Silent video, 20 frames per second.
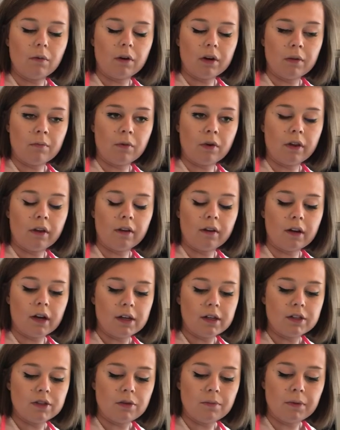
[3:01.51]
wanted more than
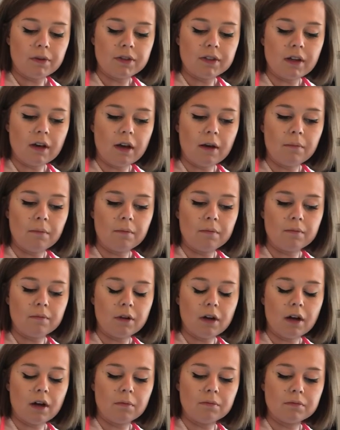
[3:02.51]
92%,
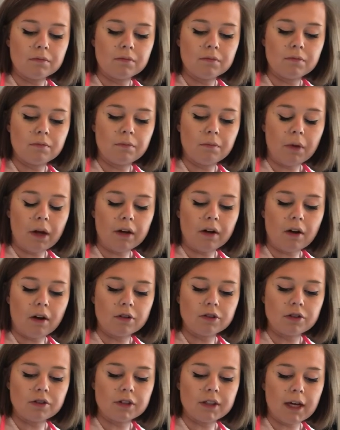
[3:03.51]
blood
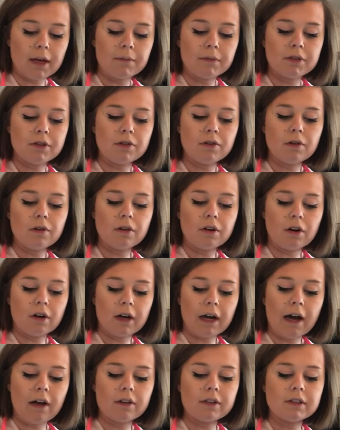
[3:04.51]
cultures ×2,
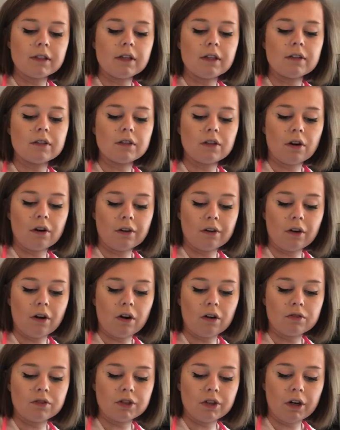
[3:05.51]
urinalysis, urine
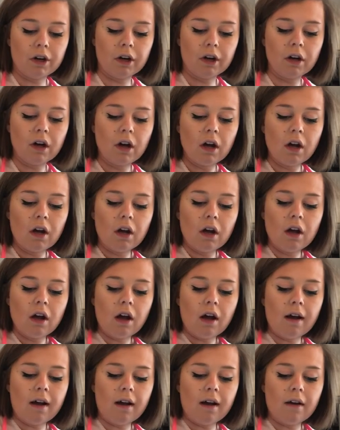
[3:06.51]
culture,
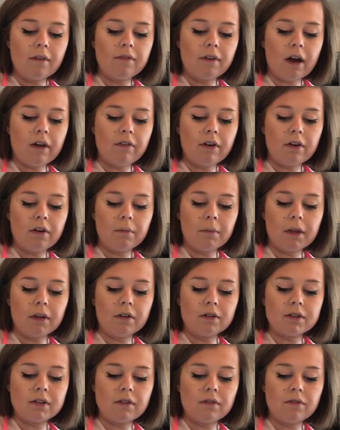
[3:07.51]
500
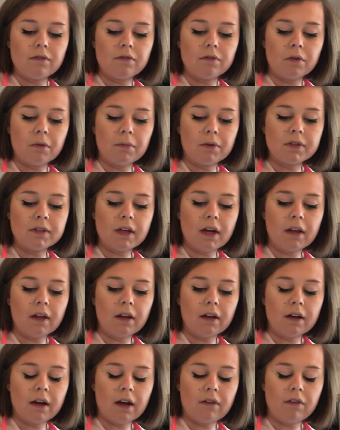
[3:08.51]
milliliters of normal
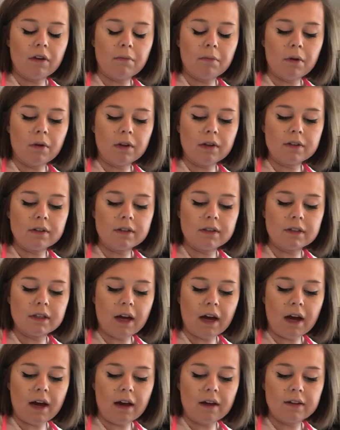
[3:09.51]
saline, IV bolus
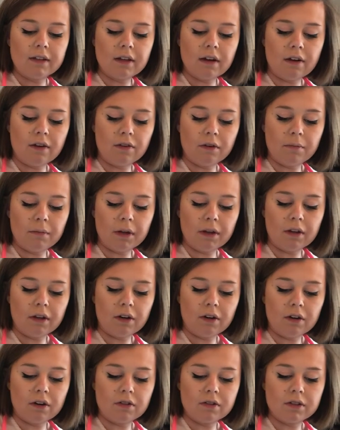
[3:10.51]
stat, 100
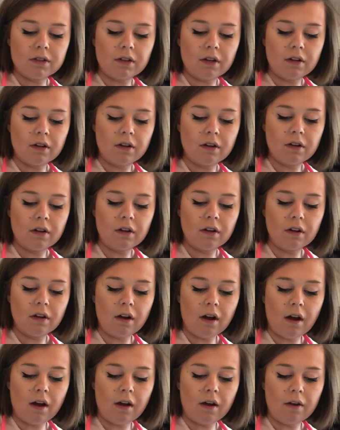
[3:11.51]
milliliters
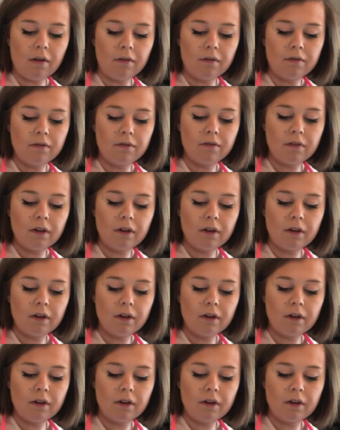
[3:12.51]
of